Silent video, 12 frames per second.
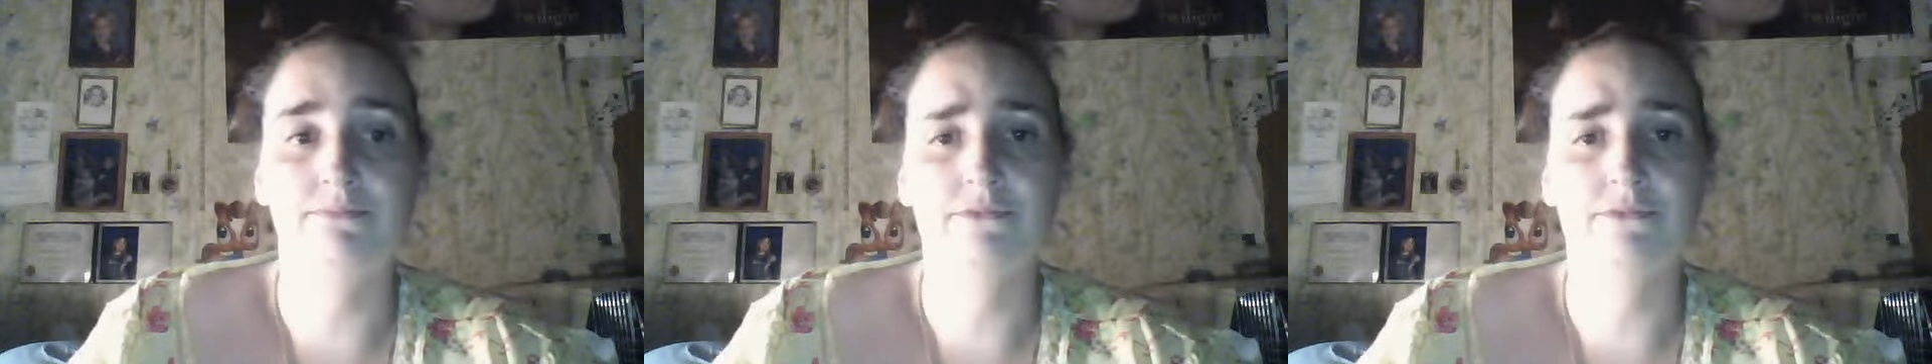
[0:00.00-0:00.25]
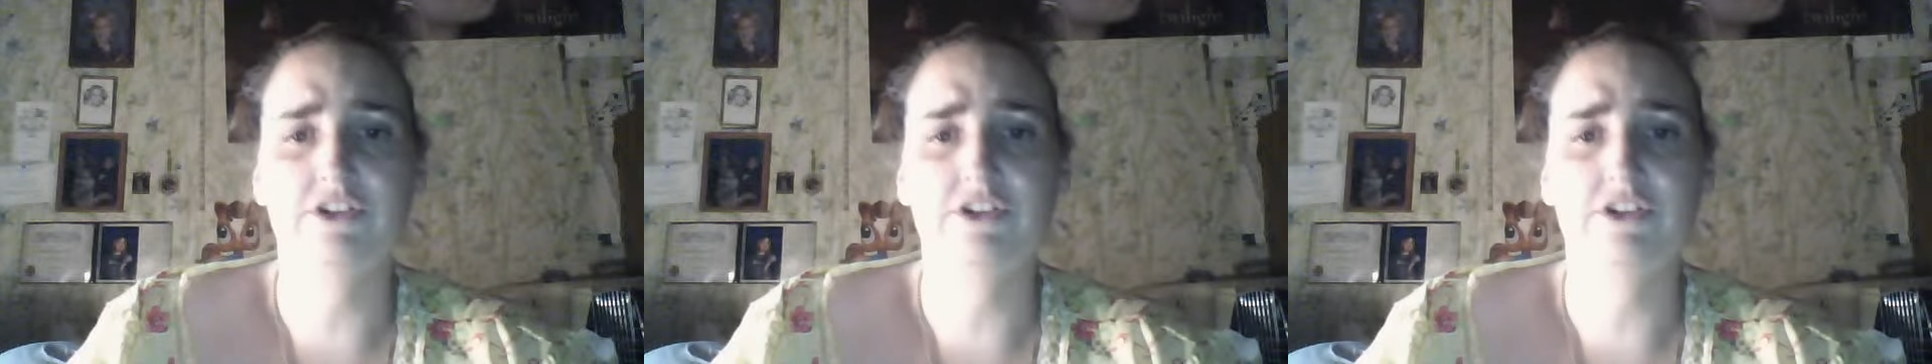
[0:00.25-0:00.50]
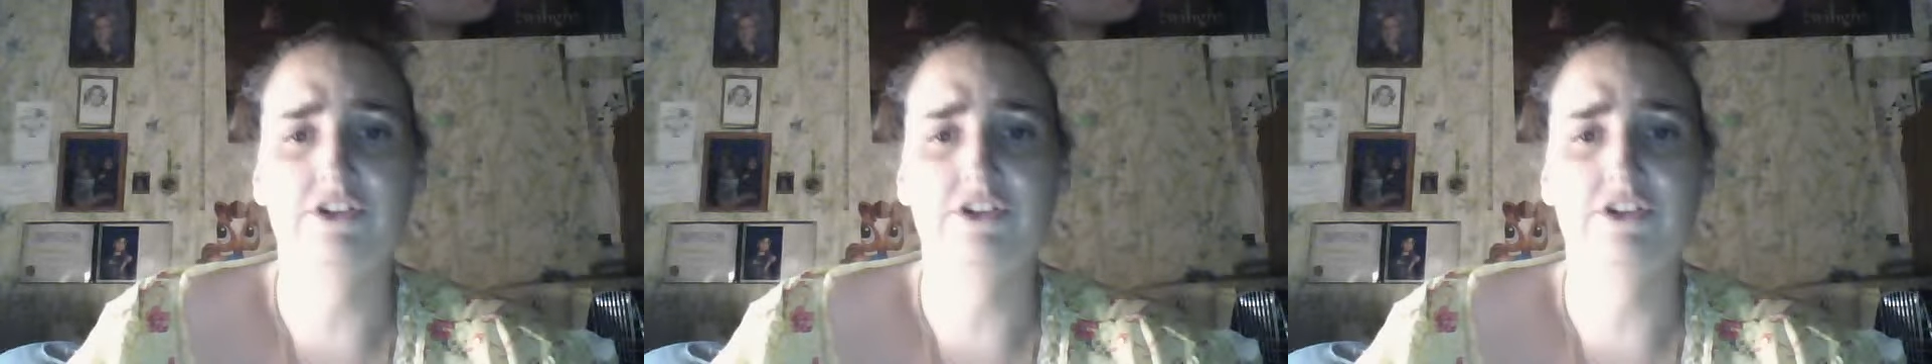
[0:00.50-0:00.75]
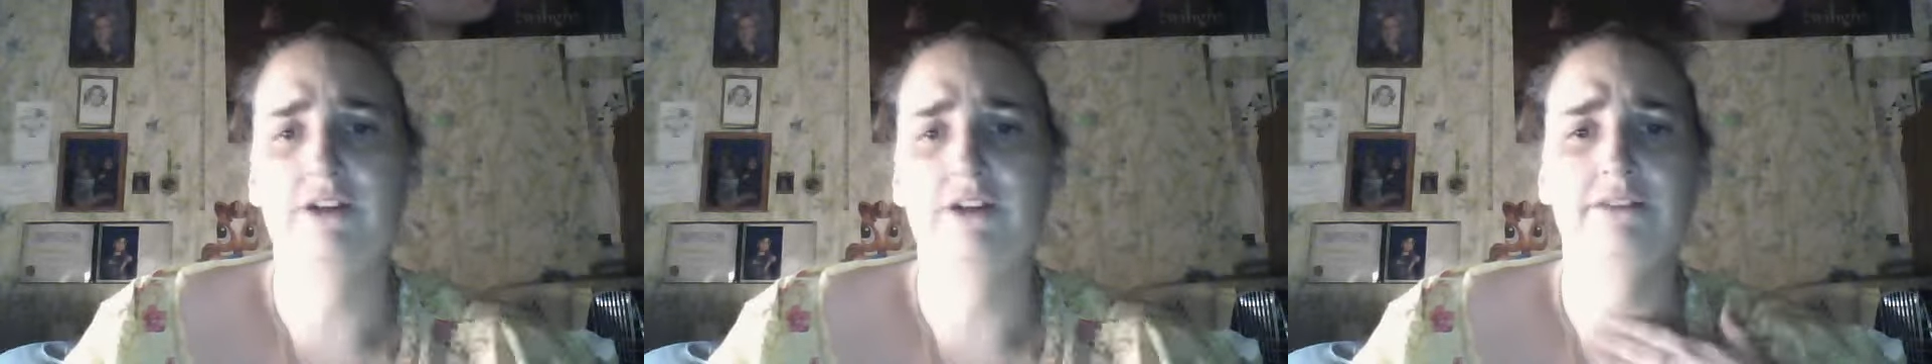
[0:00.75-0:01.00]
sorry, I've
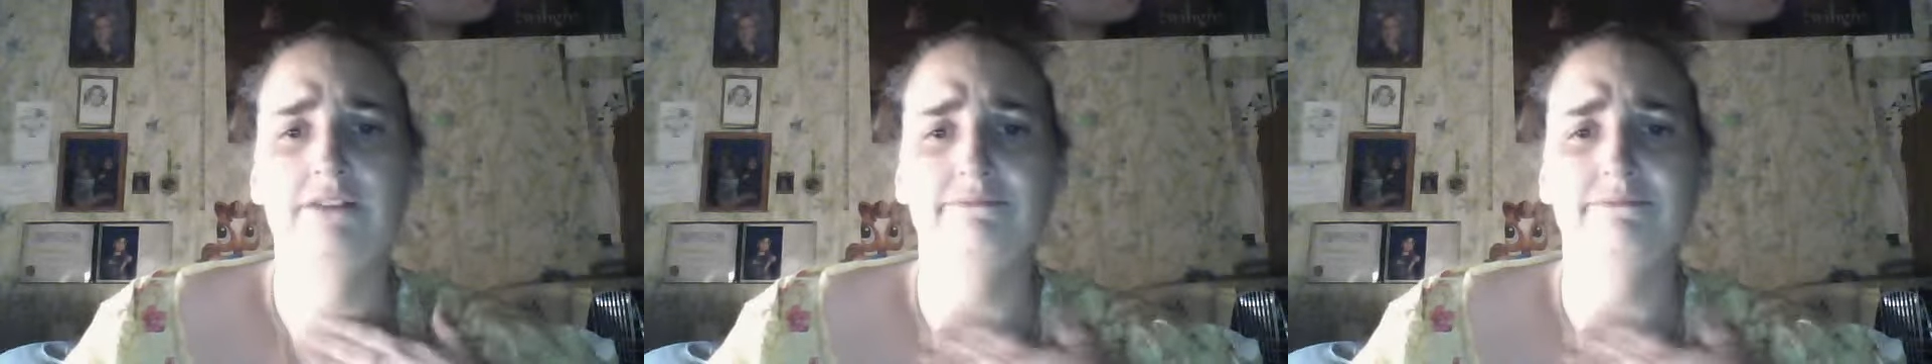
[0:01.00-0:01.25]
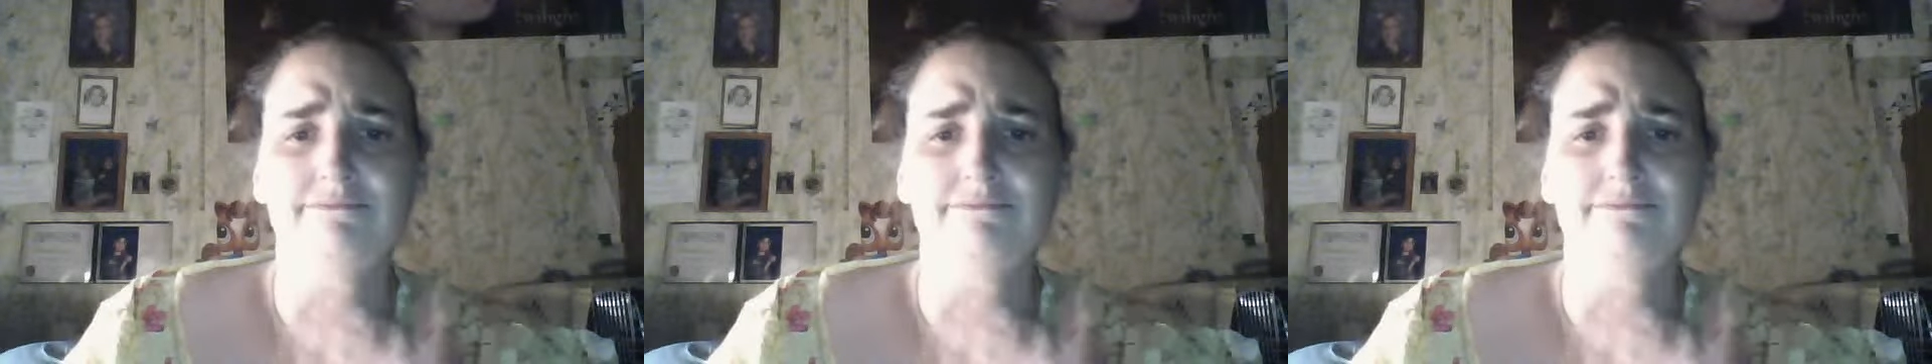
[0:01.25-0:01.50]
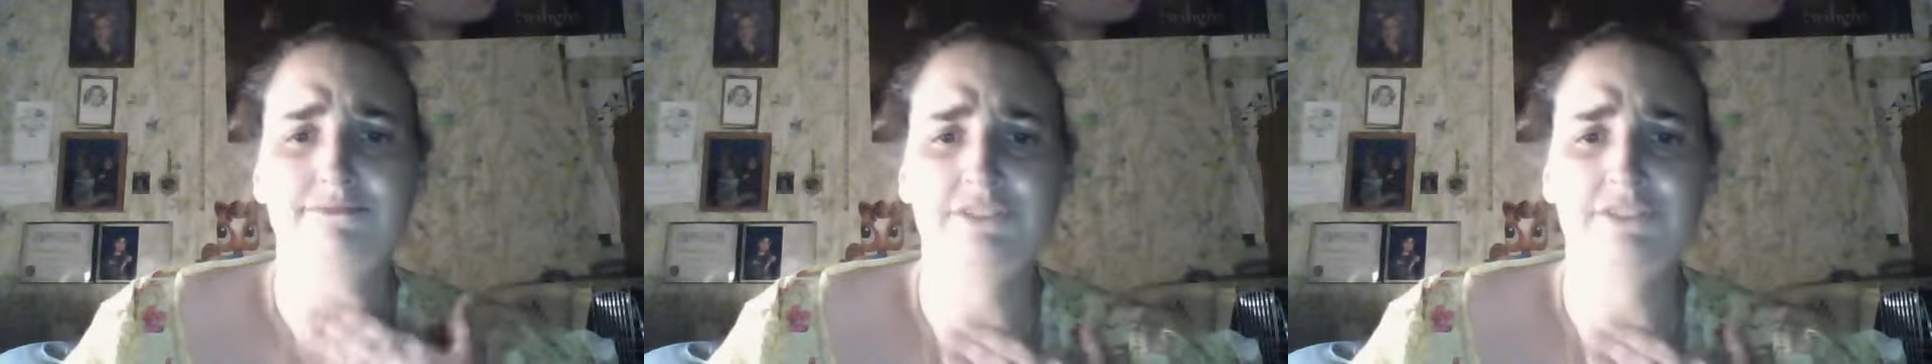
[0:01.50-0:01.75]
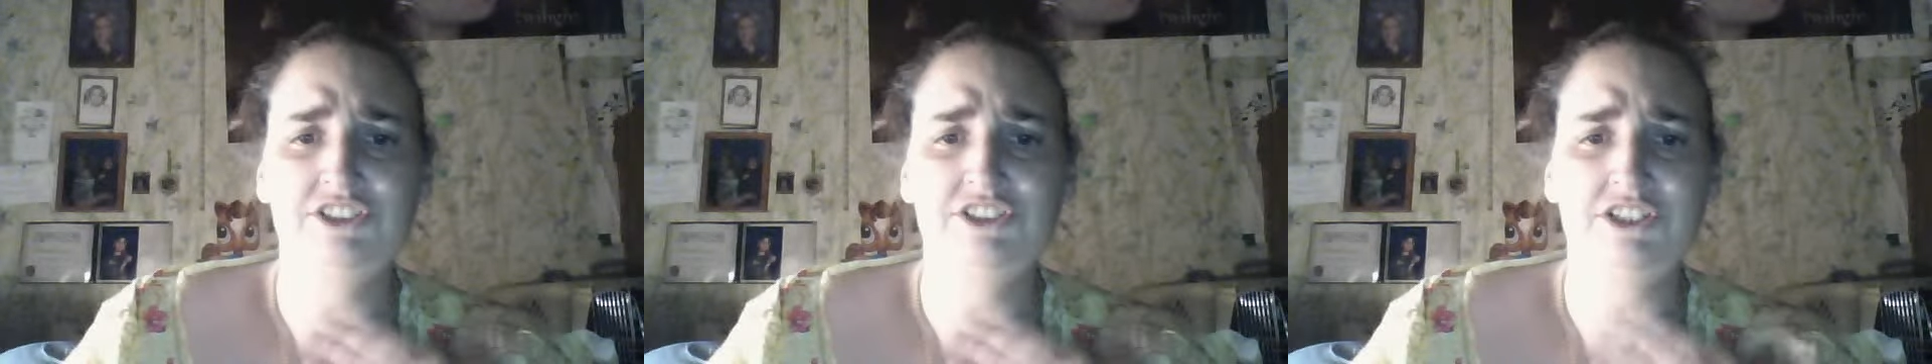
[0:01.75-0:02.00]
got
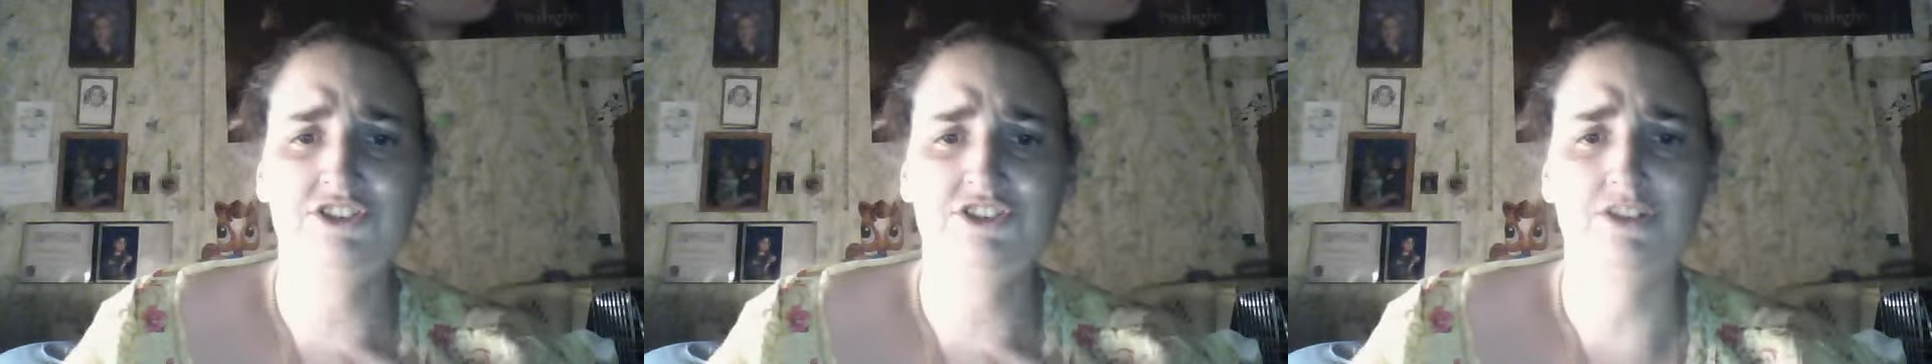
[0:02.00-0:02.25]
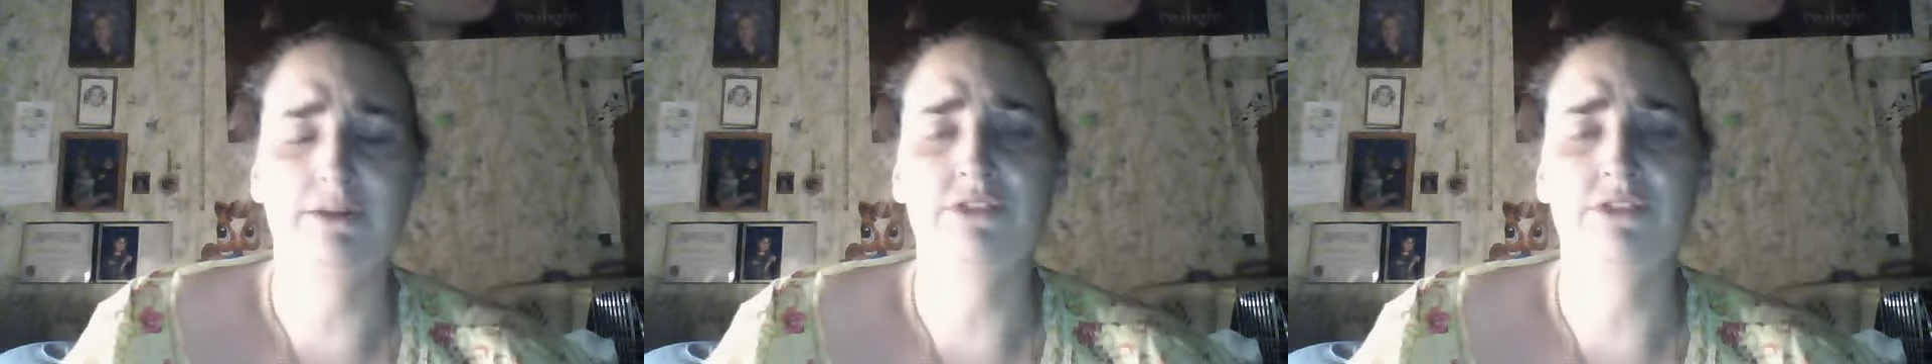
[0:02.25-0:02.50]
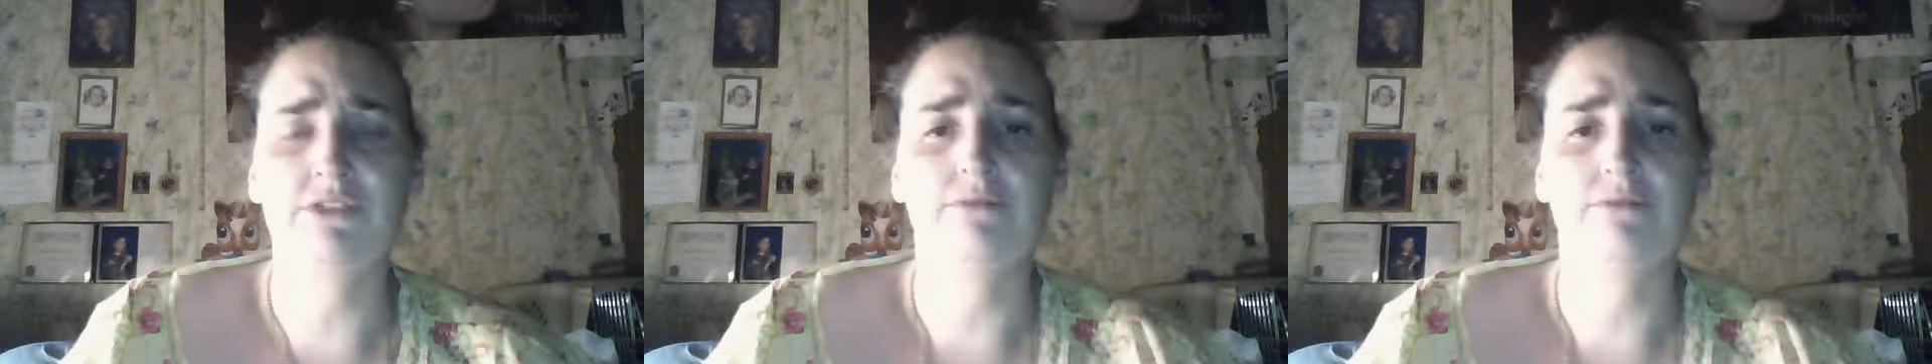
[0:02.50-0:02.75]
congestion in my throat.